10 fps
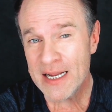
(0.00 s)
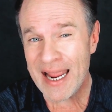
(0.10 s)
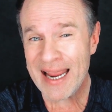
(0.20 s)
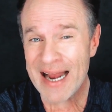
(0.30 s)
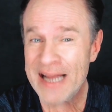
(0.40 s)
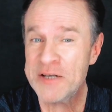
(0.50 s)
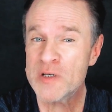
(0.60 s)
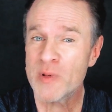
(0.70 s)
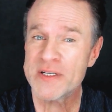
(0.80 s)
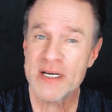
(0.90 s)
And I do
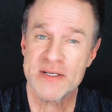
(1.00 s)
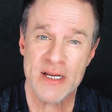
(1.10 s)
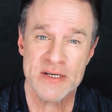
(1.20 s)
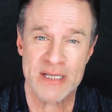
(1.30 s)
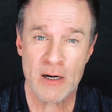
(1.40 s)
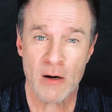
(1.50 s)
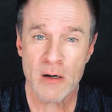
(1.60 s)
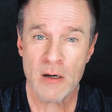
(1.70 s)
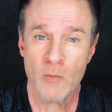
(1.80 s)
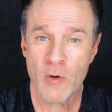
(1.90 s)
split test things that
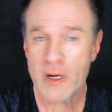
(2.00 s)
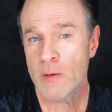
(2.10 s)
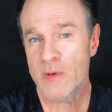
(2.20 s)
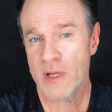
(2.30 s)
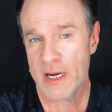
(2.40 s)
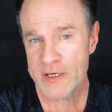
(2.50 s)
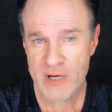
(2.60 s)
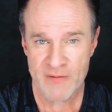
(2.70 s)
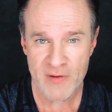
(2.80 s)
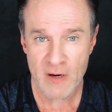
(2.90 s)
are working with high
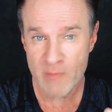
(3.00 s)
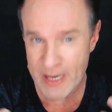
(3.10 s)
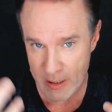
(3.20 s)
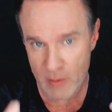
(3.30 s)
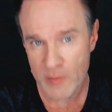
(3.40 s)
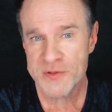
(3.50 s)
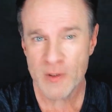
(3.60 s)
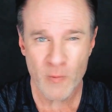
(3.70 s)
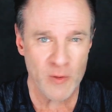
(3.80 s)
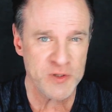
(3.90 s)
traffic of my own. So
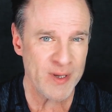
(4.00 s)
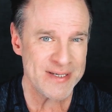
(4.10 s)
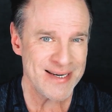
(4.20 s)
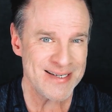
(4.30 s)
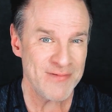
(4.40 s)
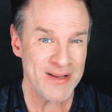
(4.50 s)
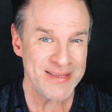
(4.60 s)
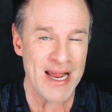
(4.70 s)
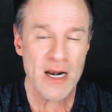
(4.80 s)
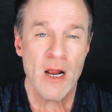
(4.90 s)
we'll split test stuff like
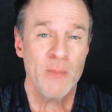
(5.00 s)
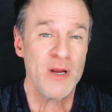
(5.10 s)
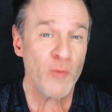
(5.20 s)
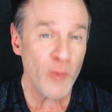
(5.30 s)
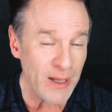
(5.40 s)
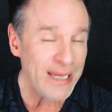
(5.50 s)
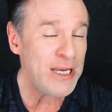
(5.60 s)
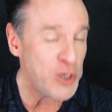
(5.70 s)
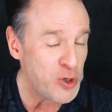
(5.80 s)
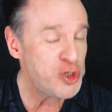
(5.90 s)
that. But really,
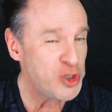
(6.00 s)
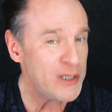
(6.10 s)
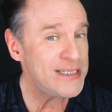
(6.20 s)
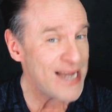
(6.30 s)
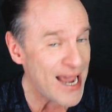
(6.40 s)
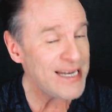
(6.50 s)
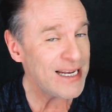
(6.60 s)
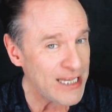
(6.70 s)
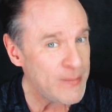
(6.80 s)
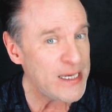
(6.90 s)
you should
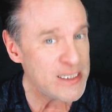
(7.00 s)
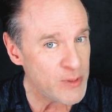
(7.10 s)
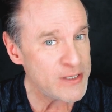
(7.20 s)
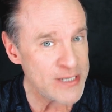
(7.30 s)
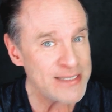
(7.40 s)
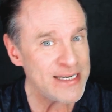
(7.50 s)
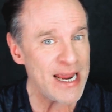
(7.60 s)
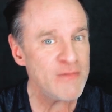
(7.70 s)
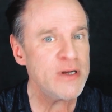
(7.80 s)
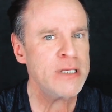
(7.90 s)
technically be split testing
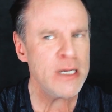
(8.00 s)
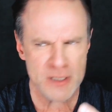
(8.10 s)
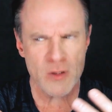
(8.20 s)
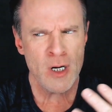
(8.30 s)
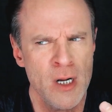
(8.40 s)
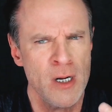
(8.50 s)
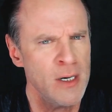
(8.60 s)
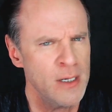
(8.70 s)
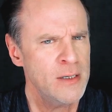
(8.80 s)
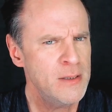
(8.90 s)
everything. So
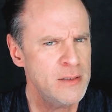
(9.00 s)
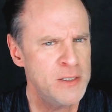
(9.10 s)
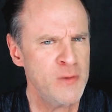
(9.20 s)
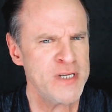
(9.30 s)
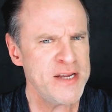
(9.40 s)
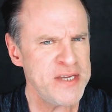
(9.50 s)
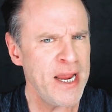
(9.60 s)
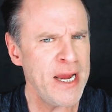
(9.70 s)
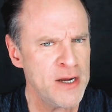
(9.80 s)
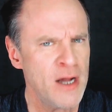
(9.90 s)
do as I
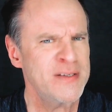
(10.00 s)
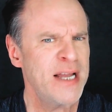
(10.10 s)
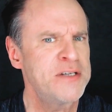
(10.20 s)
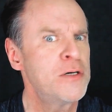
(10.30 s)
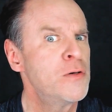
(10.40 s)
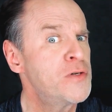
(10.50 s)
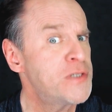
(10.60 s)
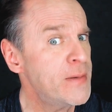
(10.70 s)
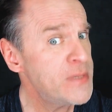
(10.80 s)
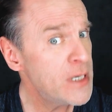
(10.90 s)
say, not as I do
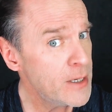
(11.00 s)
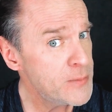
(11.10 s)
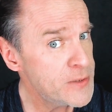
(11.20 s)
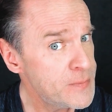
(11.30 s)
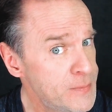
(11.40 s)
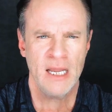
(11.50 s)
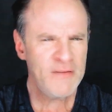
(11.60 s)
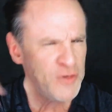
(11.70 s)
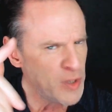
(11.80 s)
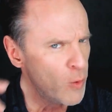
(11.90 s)
sometimes. And
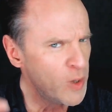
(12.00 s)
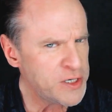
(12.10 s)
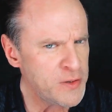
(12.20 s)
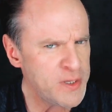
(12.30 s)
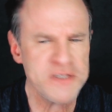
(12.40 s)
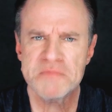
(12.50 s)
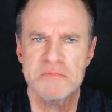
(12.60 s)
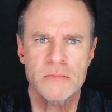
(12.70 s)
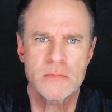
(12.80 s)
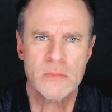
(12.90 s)
if you don't want to do this,
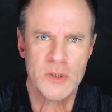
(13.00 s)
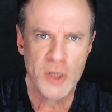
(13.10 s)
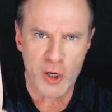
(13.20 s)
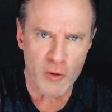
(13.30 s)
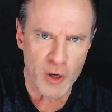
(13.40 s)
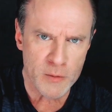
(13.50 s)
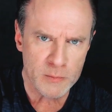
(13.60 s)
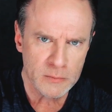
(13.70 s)
go to your room.